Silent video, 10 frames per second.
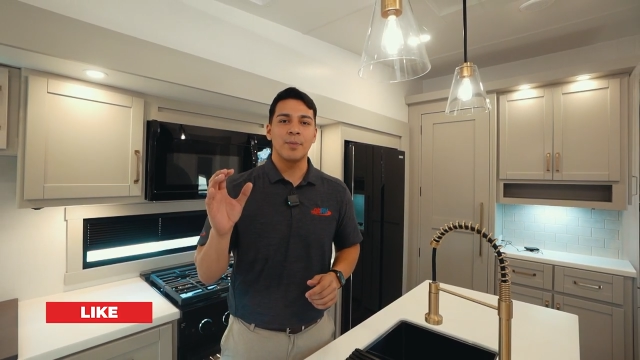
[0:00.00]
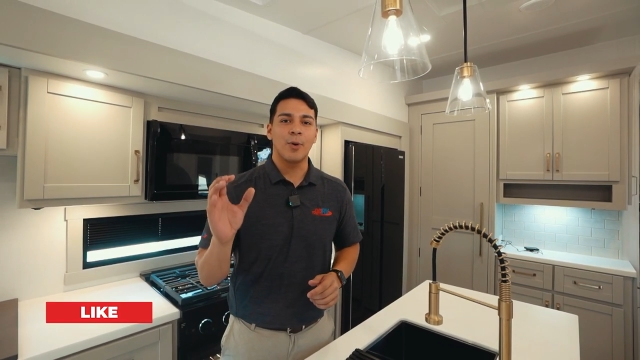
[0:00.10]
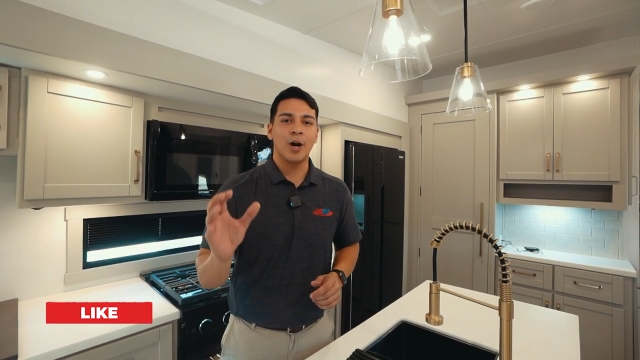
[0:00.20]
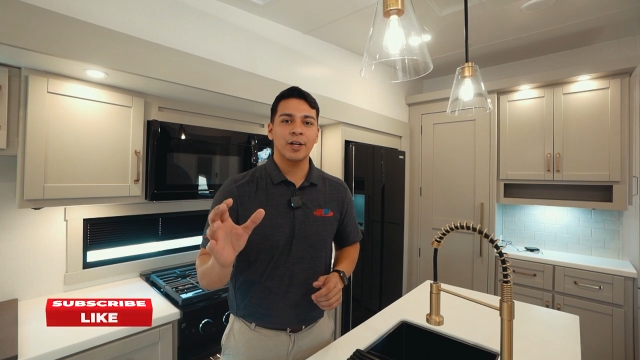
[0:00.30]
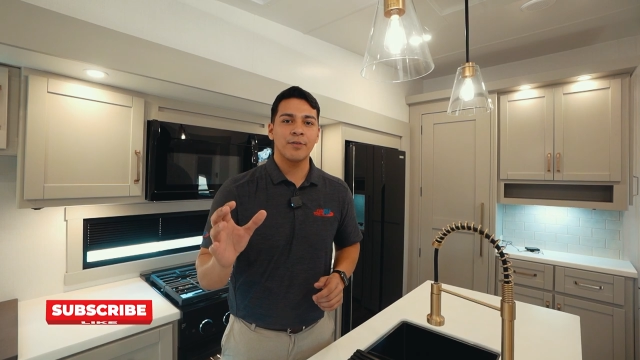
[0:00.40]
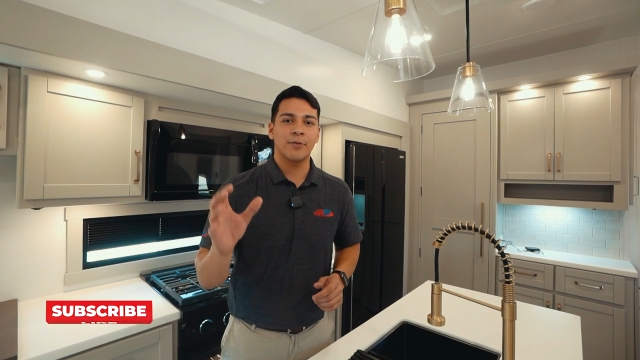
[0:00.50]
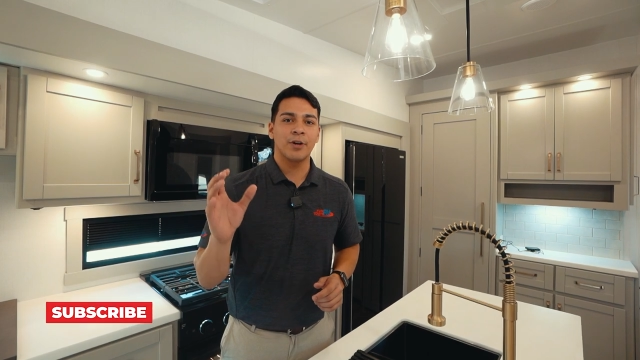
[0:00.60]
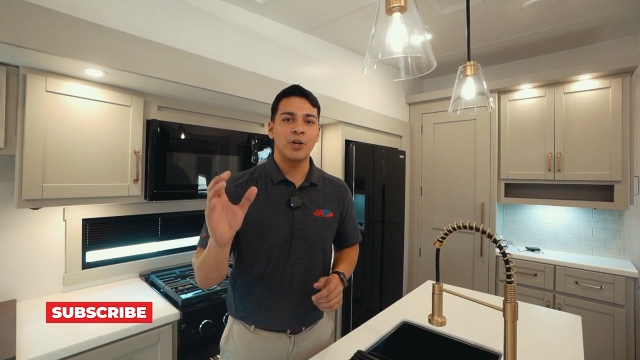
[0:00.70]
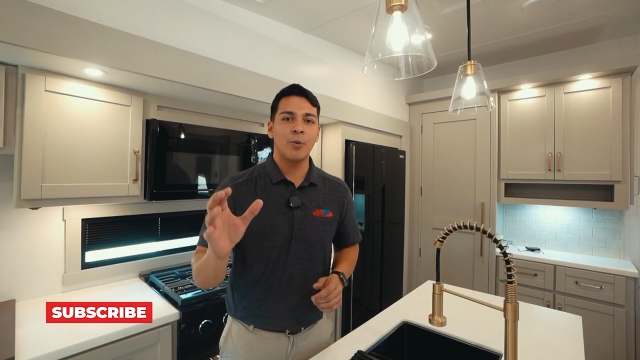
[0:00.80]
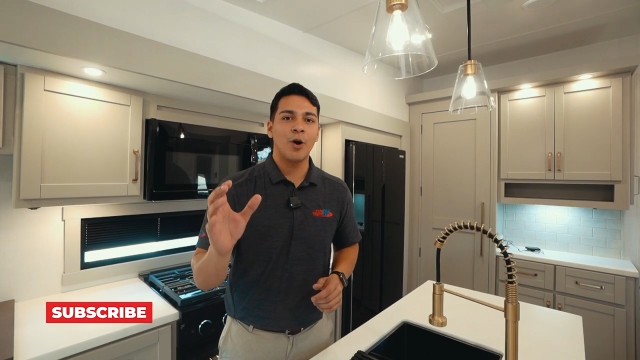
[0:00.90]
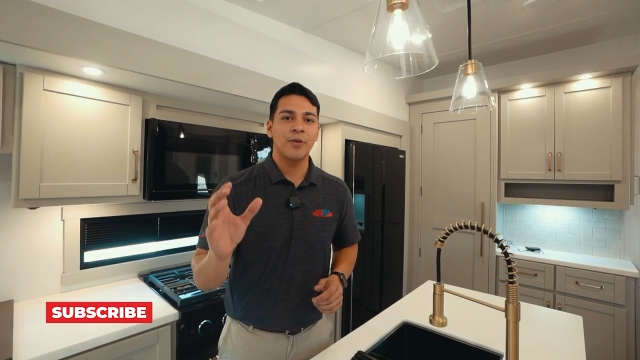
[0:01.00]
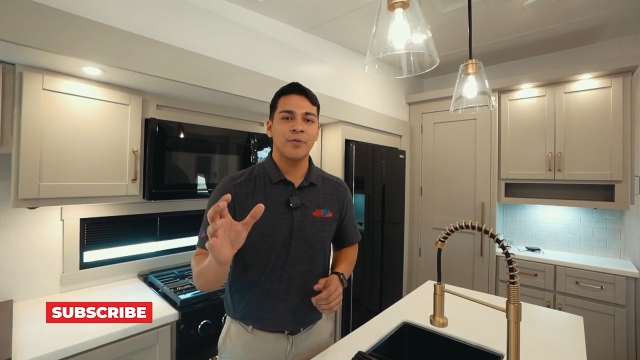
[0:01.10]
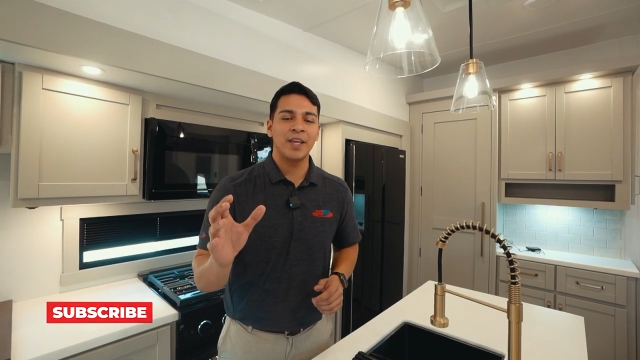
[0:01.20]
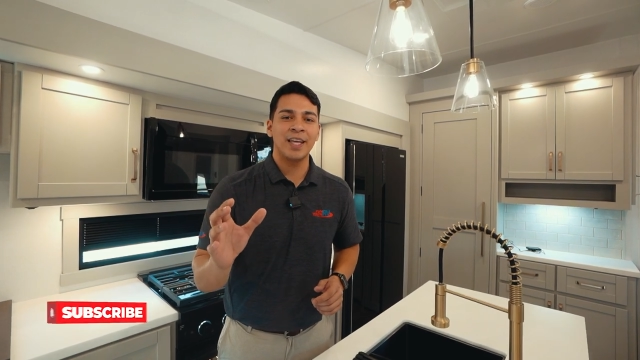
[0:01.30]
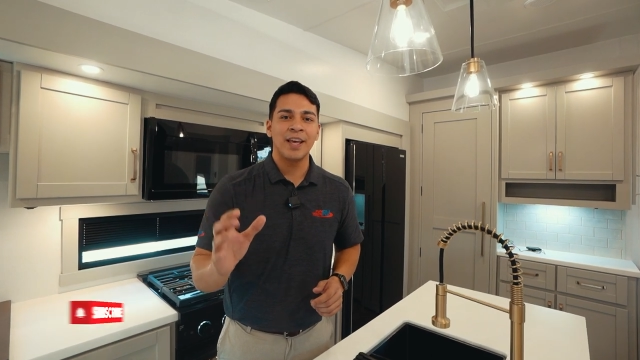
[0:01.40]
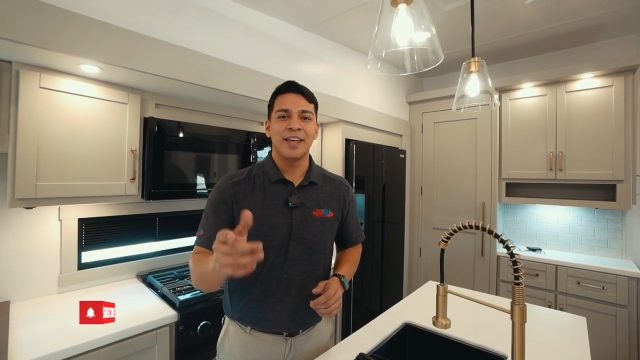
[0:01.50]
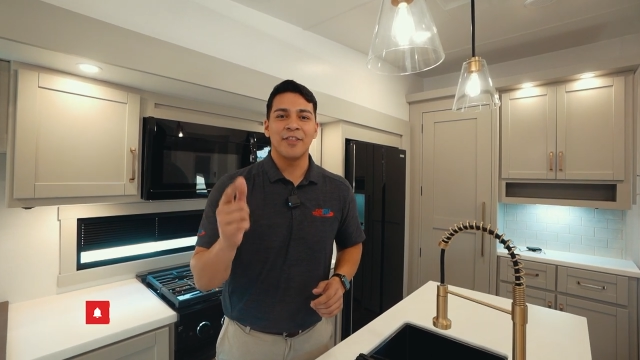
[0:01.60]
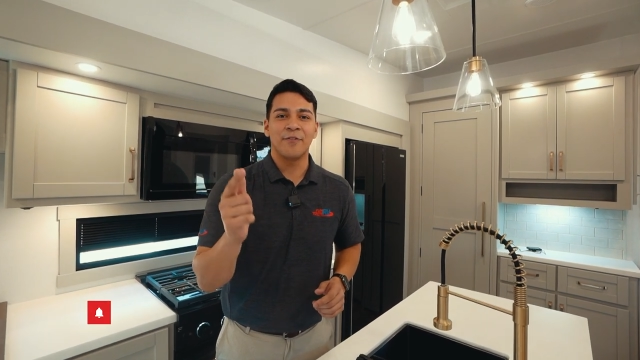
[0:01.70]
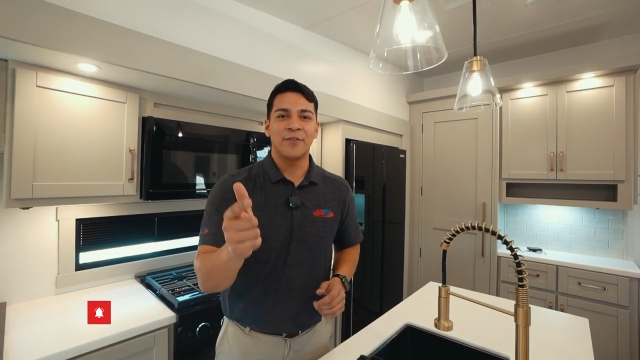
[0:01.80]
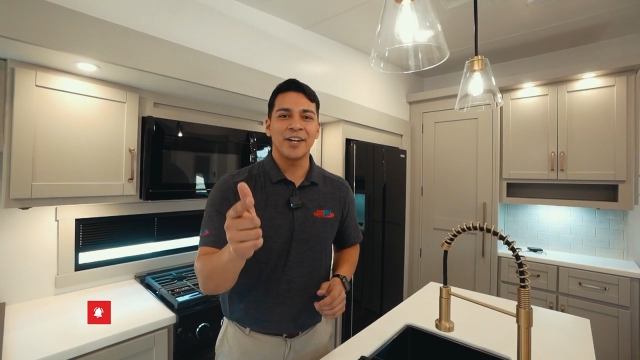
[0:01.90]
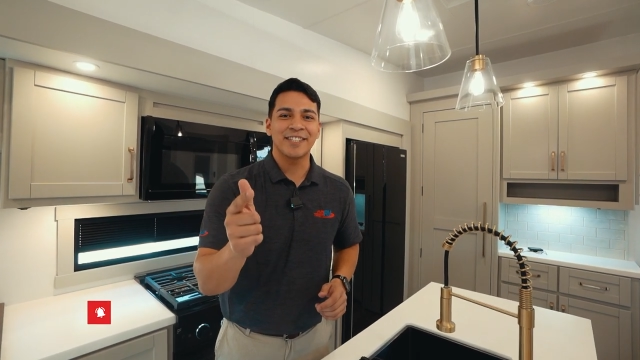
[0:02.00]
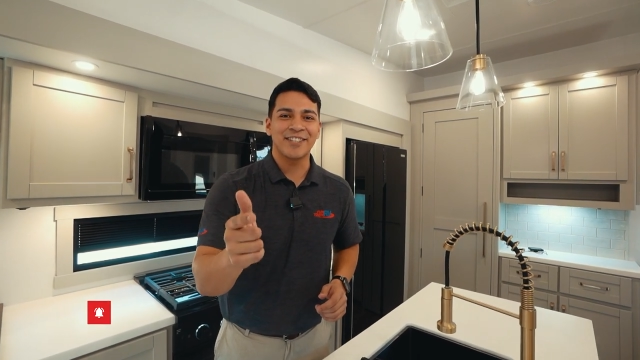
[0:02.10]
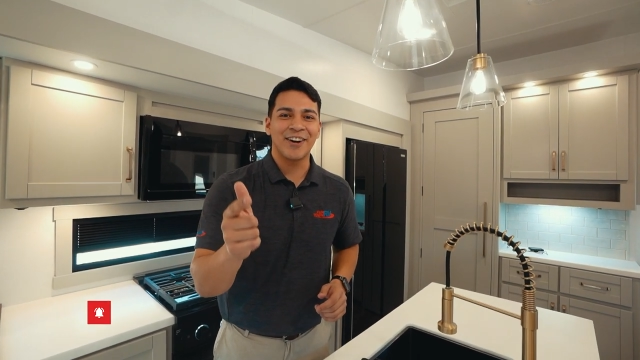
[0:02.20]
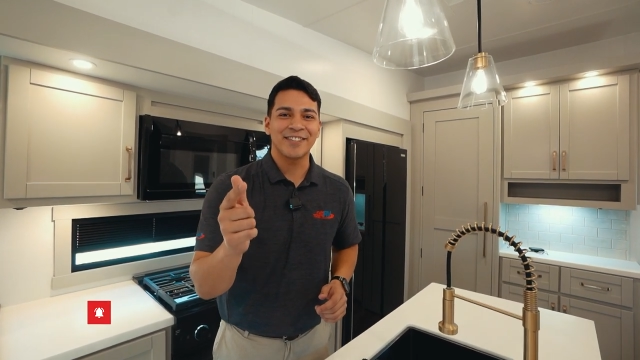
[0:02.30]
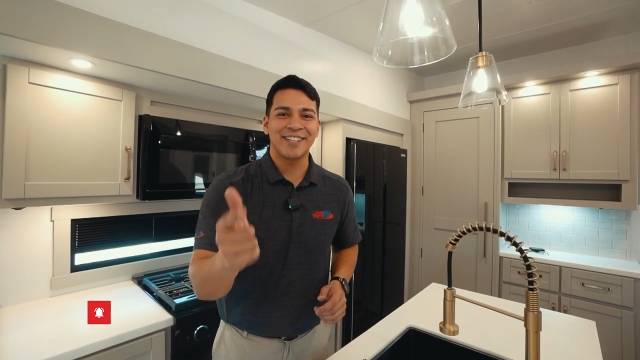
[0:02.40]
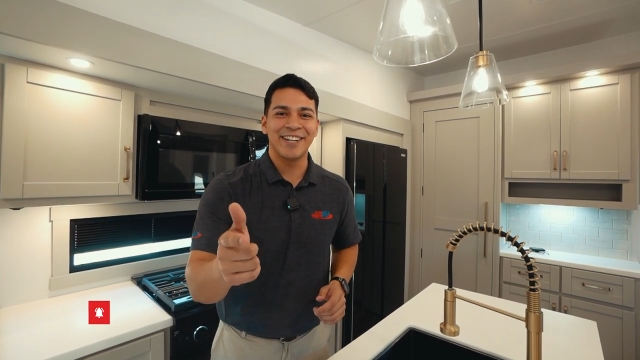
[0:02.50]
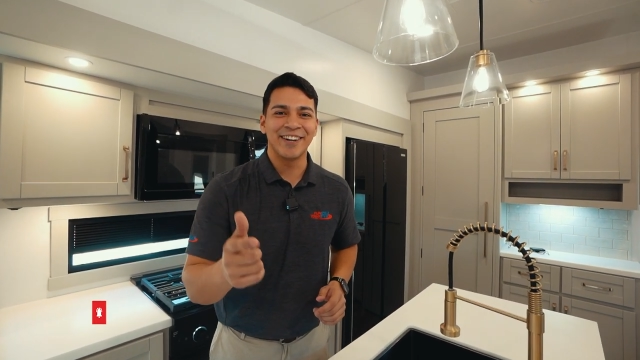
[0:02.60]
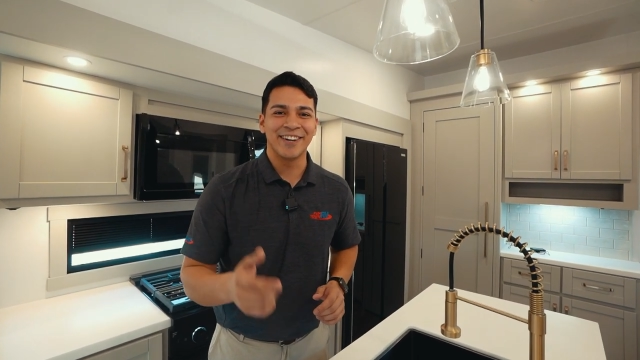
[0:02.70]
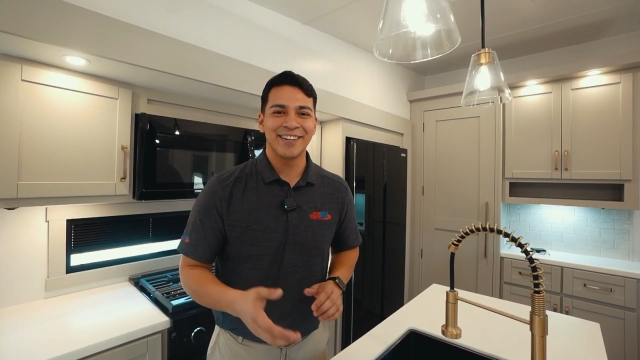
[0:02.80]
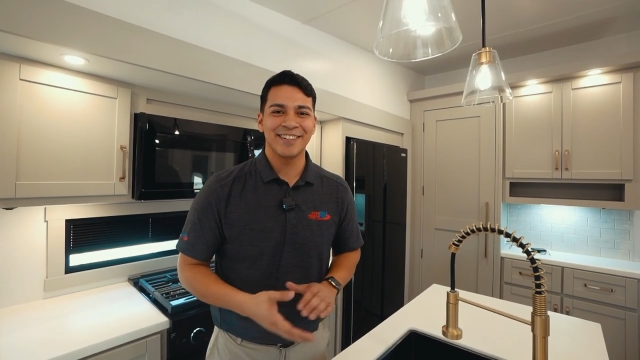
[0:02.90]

market for a new RV, the fun starts here.